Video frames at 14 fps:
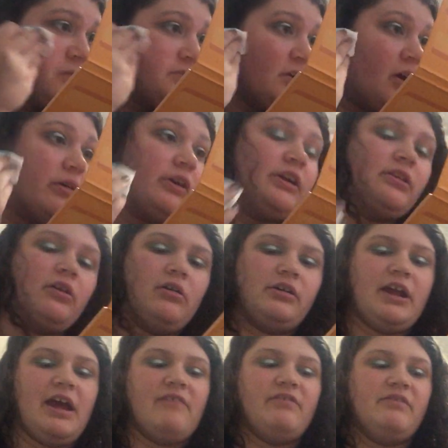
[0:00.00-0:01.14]
It's already long
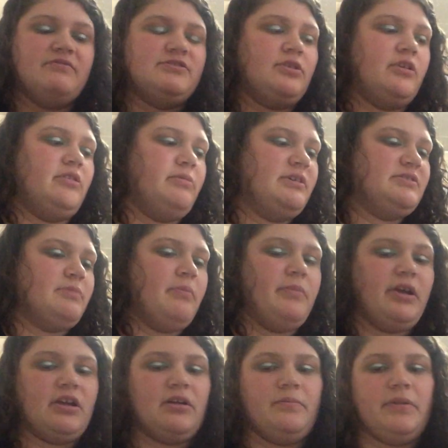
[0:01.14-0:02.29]
and I haven't even started the rest of my
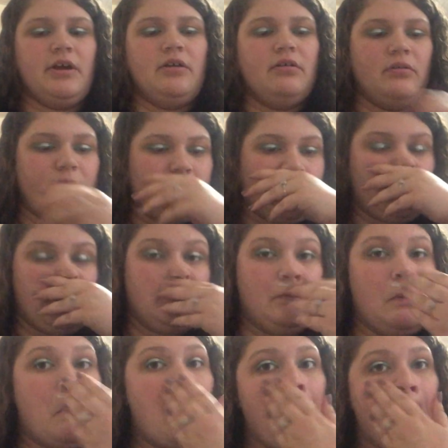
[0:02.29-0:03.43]
makeup yet. Oh my god.
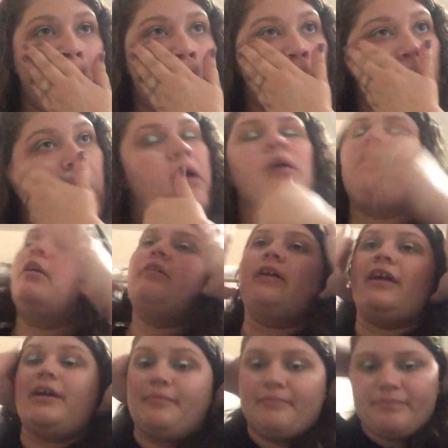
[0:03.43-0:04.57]

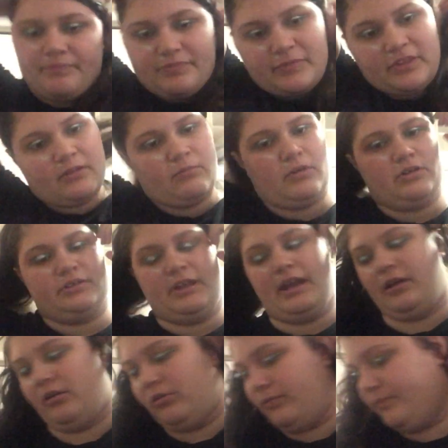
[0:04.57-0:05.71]
Okay, well
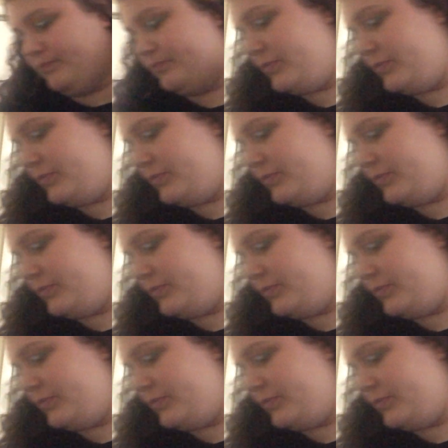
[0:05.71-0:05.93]
now,